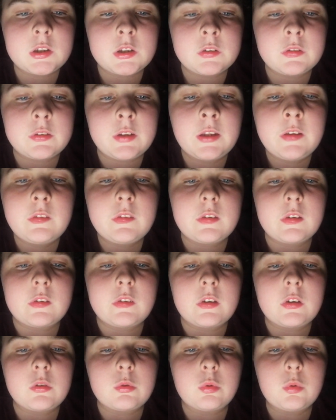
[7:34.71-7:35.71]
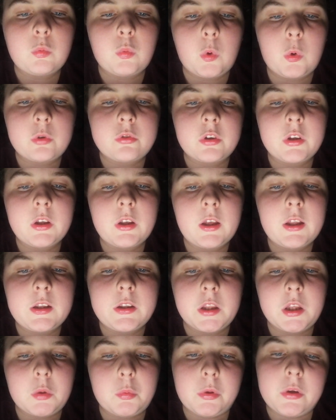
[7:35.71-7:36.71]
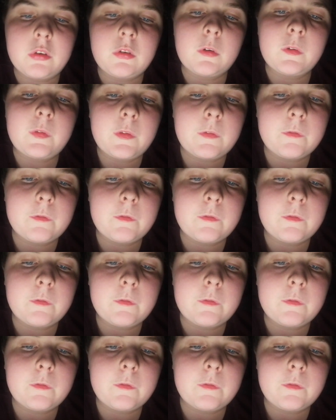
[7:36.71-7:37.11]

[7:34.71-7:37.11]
condenses into water, a liquid,